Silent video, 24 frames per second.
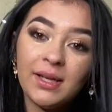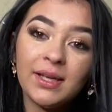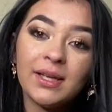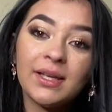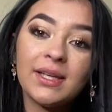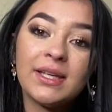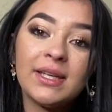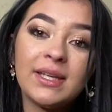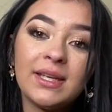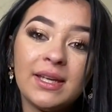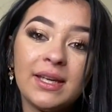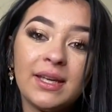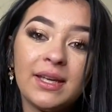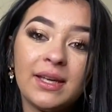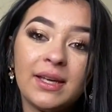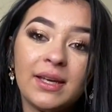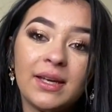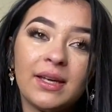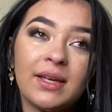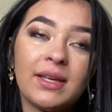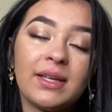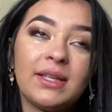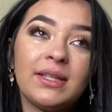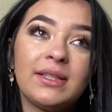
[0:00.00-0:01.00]
he
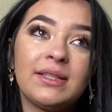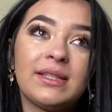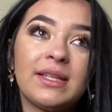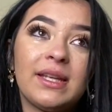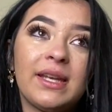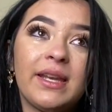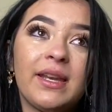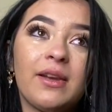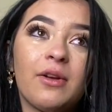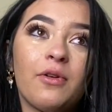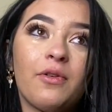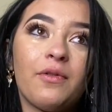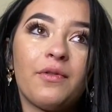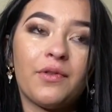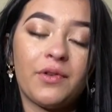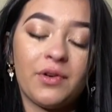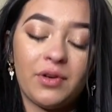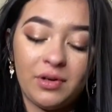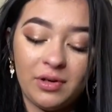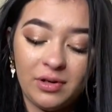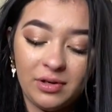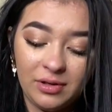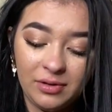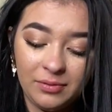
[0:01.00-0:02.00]
did it
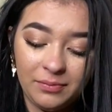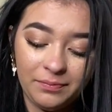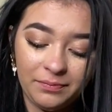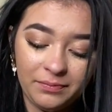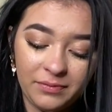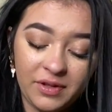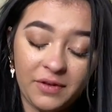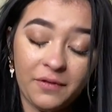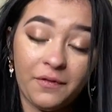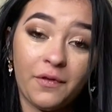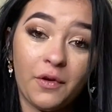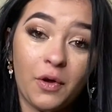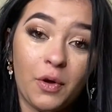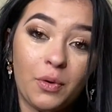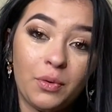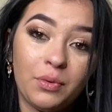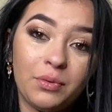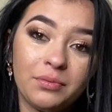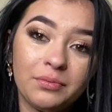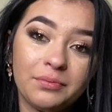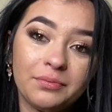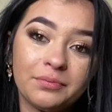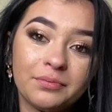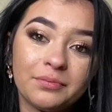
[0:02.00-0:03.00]
over the phone.